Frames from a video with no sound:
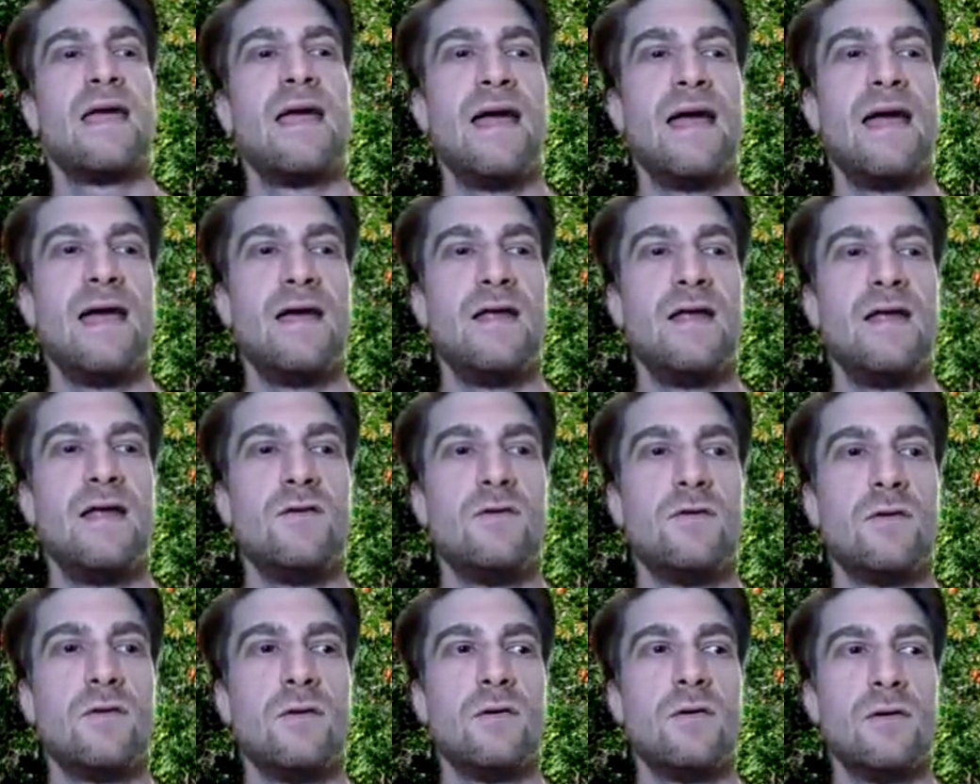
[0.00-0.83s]

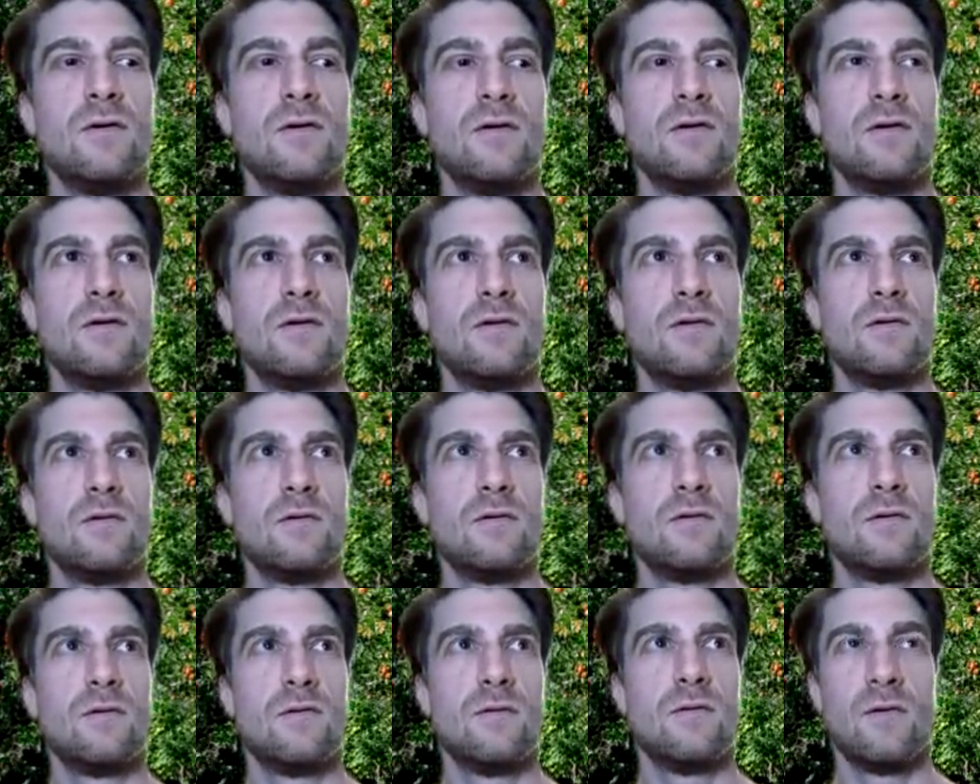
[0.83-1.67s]
And
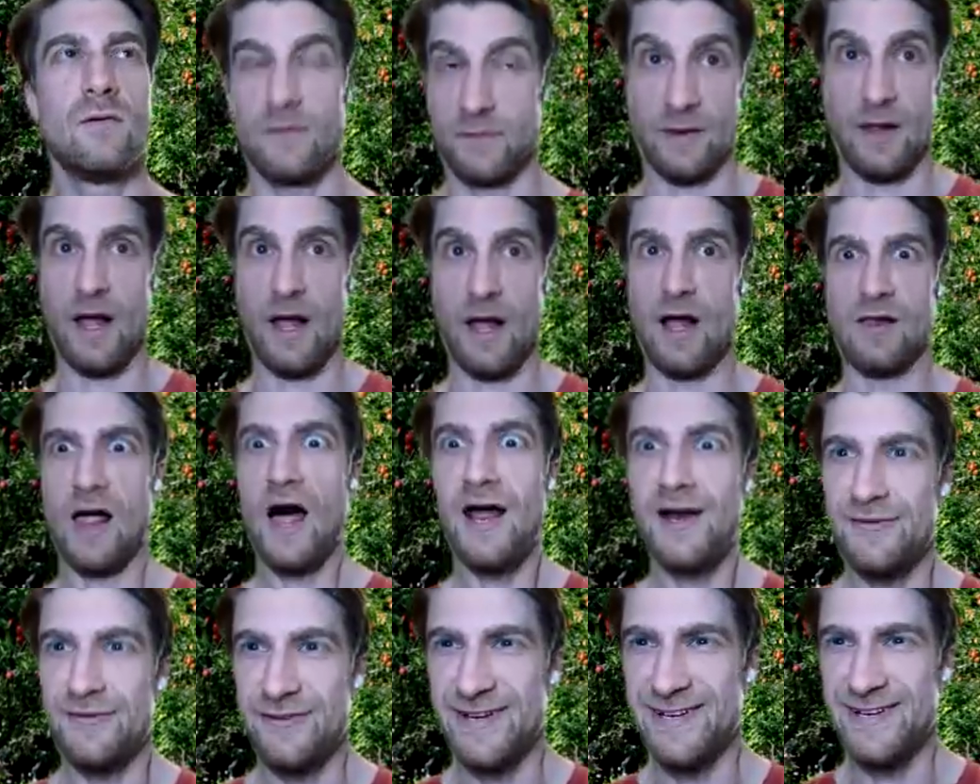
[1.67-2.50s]
well, a
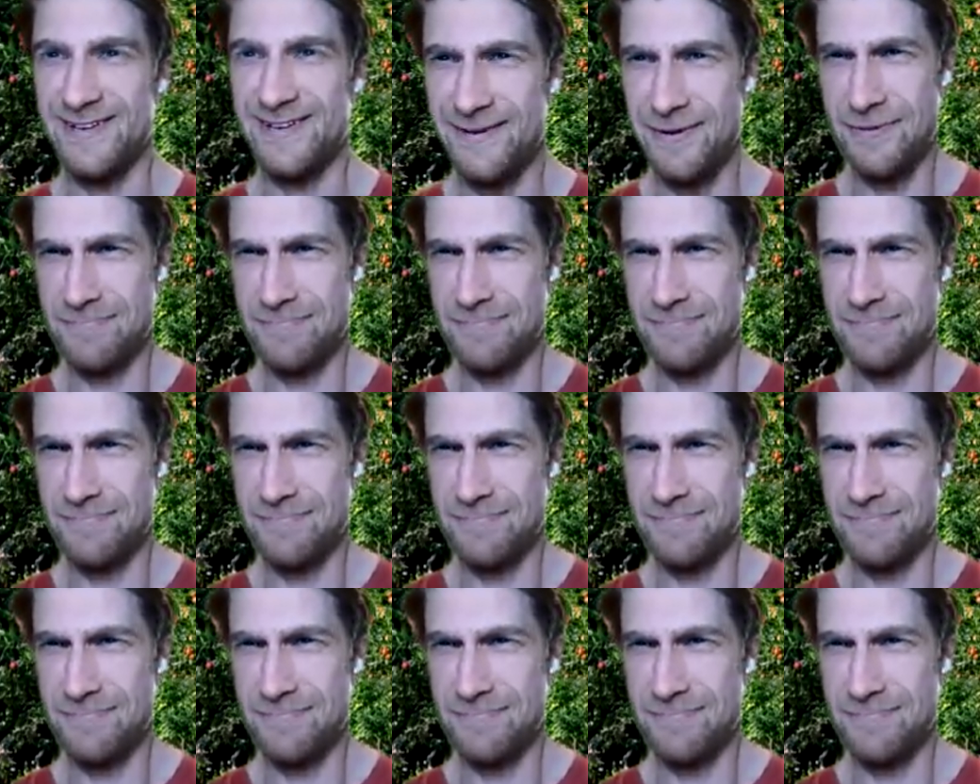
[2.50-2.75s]
lot of it,